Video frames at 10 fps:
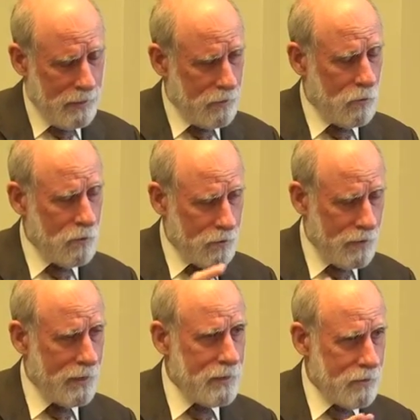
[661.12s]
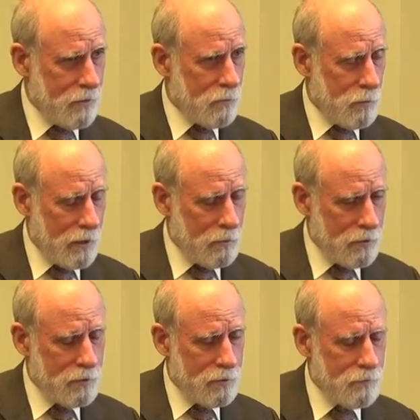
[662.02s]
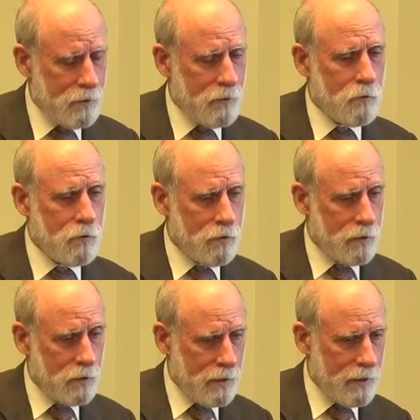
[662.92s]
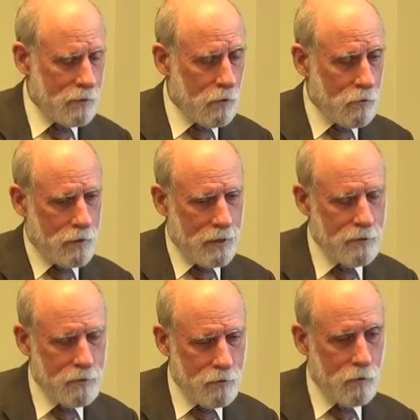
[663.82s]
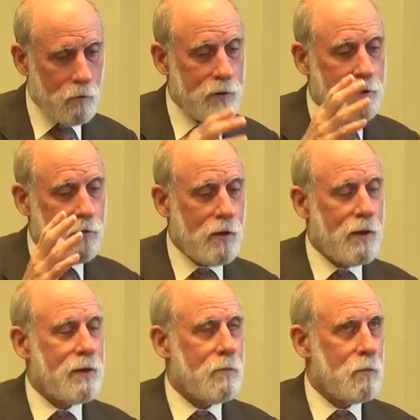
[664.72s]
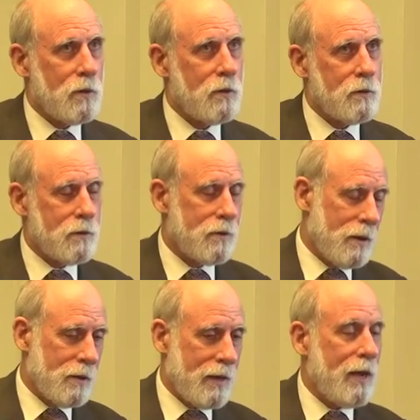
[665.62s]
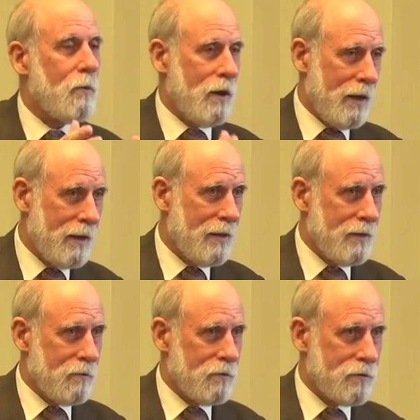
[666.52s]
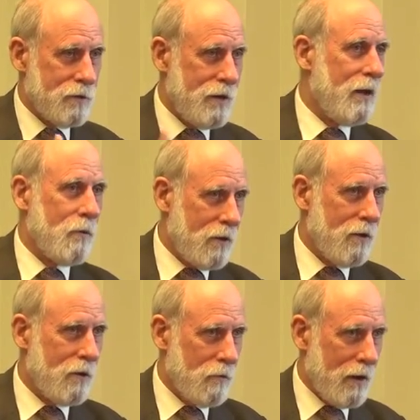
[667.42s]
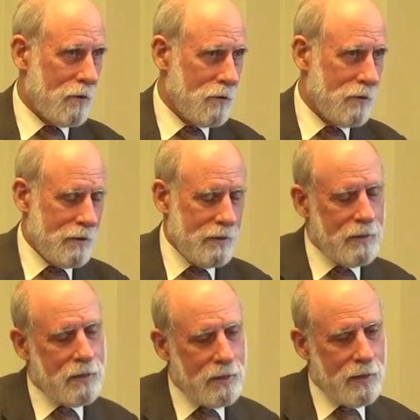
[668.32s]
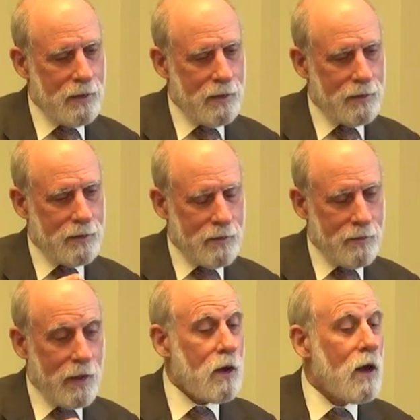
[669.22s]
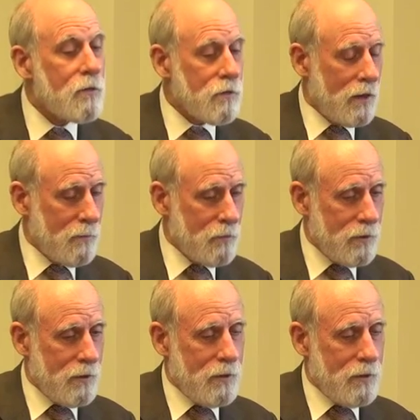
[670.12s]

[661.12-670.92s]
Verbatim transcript: So instead, he says, break them into different networks and connect those together. So we design and build a gateway, which today we call a router, and that concept